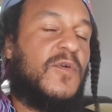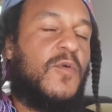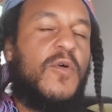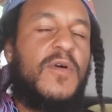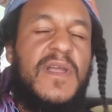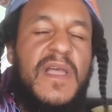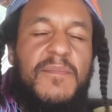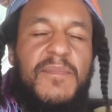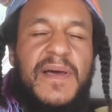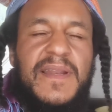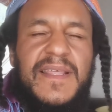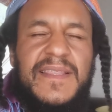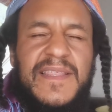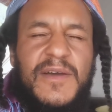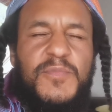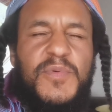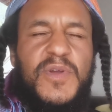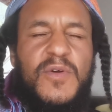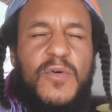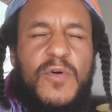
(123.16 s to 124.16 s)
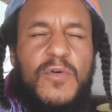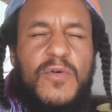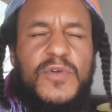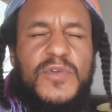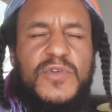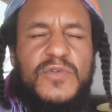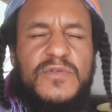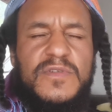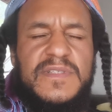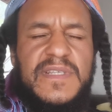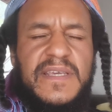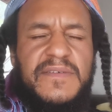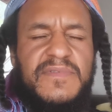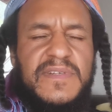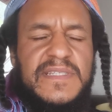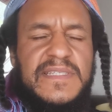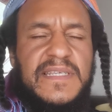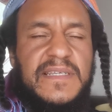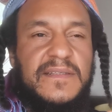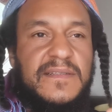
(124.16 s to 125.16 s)
Or Kabbalah that we all use
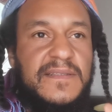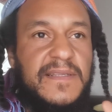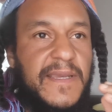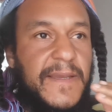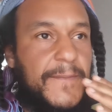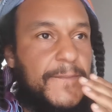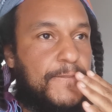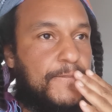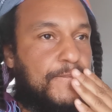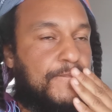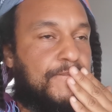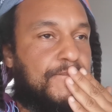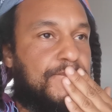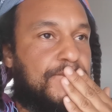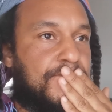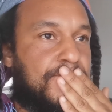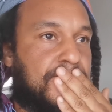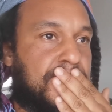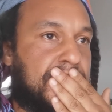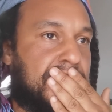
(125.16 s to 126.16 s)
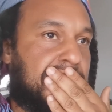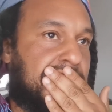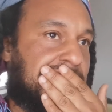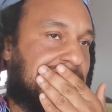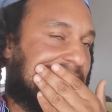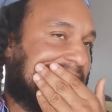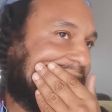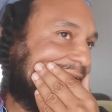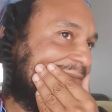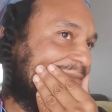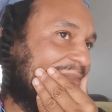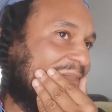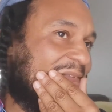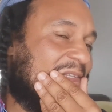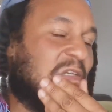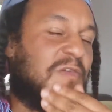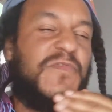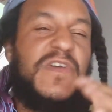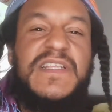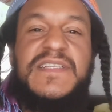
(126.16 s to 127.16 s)
every single day.
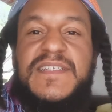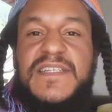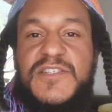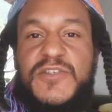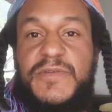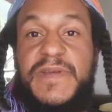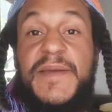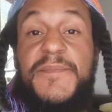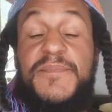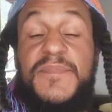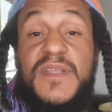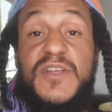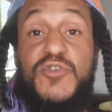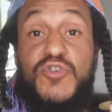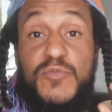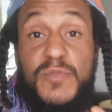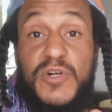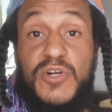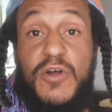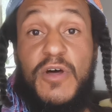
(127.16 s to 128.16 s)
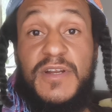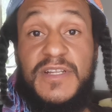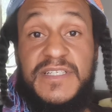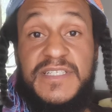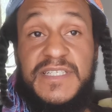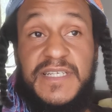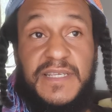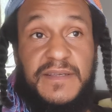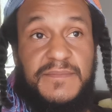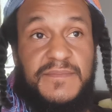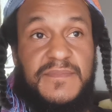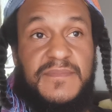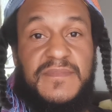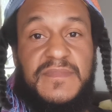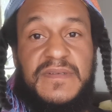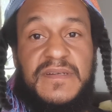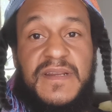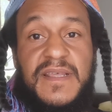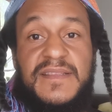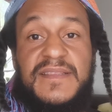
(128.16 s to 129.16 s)
So for instance, okay, numerology,
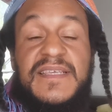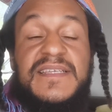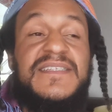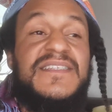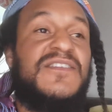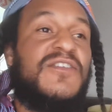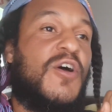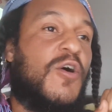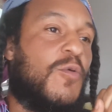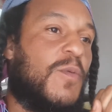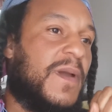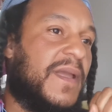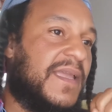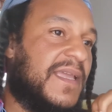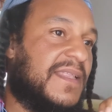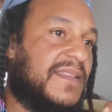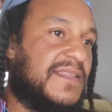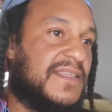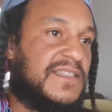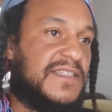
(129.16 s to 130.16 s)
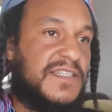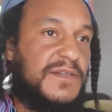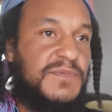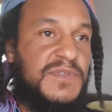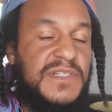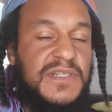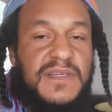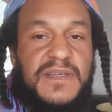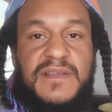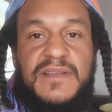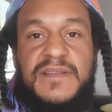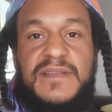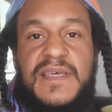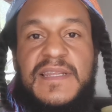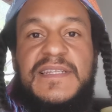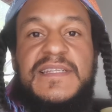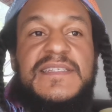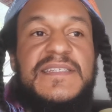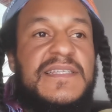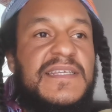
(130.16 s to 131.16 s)
right? There's nowhere in the scripture
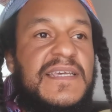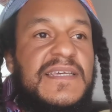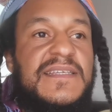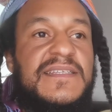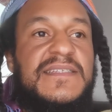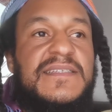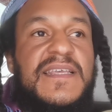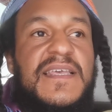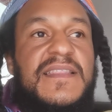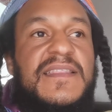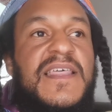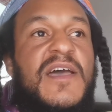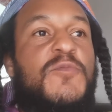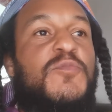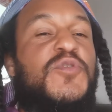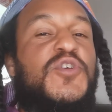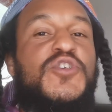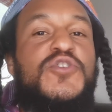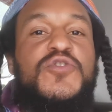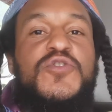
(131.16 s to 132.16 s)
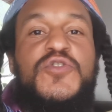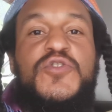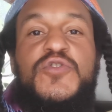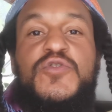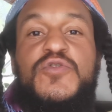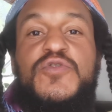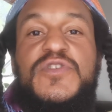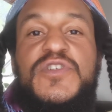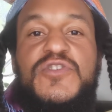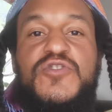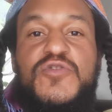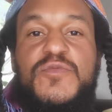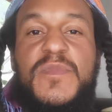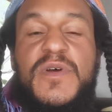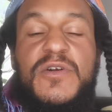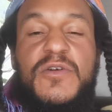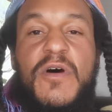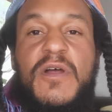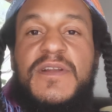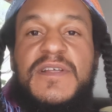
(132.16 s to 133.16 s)
that it says that we should use
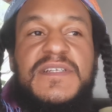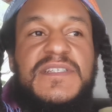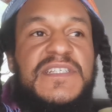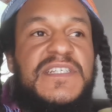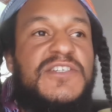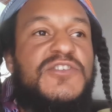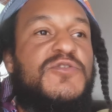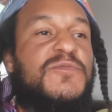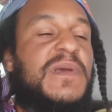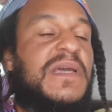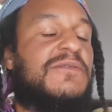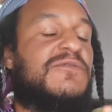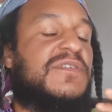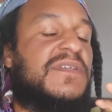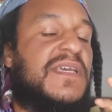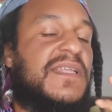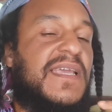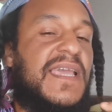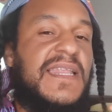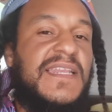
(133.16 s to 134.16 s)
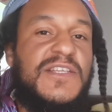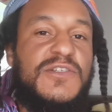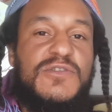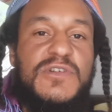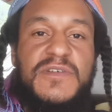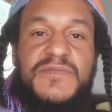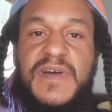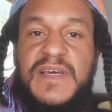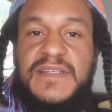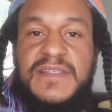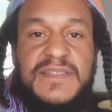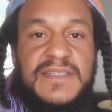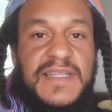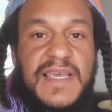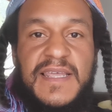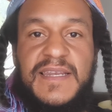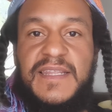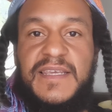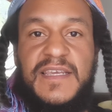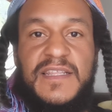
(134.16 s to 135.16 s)
numerology to be able to get any sort of
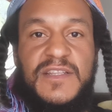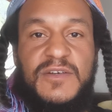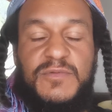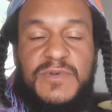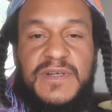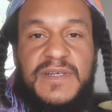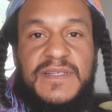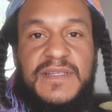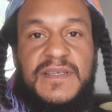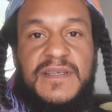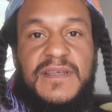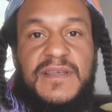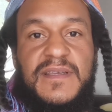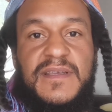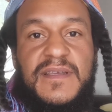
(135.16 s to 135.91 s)
understanding in the word.